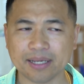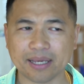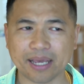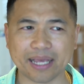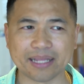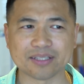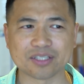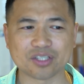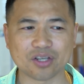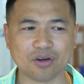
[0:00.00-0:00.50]

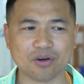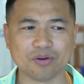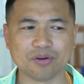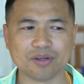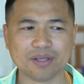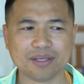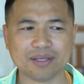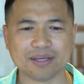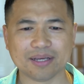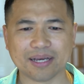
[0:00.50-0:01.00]

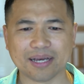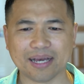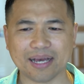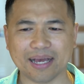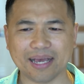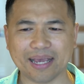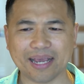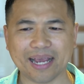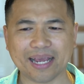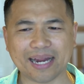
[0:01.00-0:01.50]

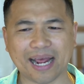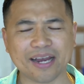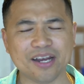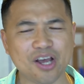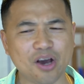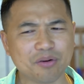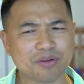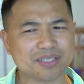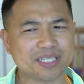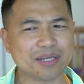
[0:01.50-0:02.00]
And I
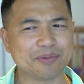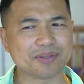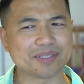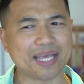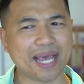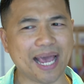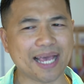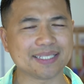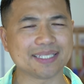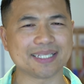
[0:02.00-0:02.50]
noticed he was
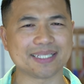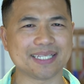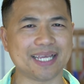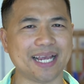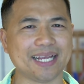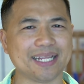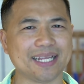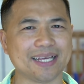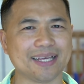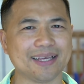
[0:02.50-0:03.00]

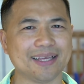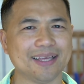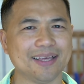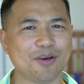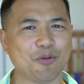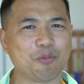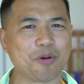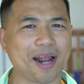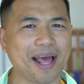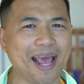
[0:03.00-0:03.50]
hesitating
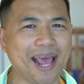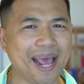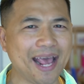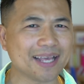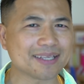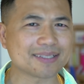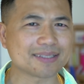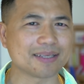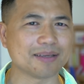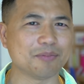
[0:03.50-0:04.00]
when I
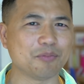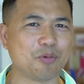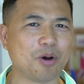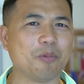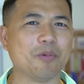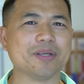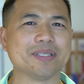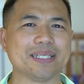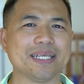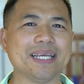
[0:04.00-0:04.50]
asked him what
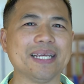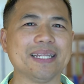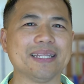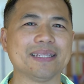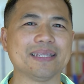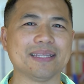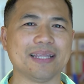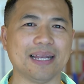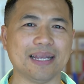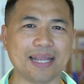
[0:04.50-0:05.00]
was
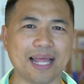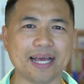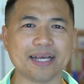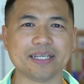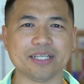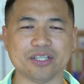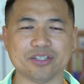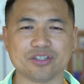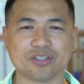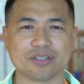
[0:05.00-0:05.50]
in the
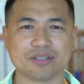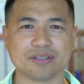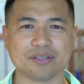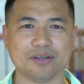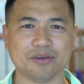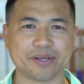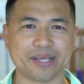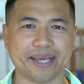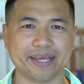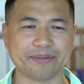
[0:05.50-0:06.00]
luggage,
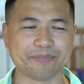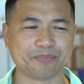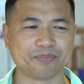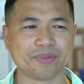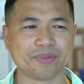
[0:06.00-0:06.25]
okay?